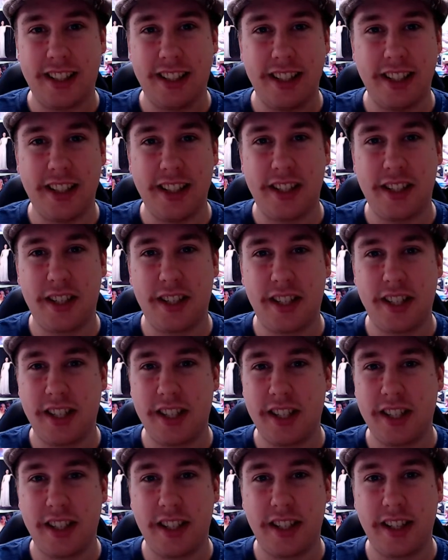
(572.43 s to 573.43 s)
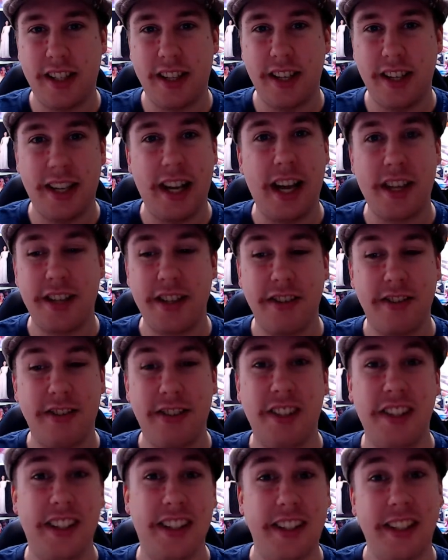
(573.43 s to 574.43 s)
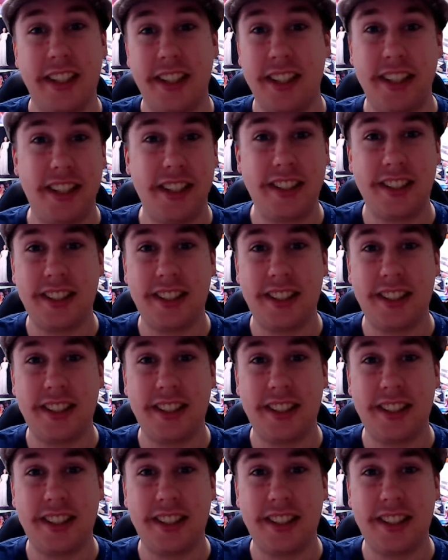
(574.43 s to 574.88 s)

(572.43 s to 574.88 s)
it hasn't really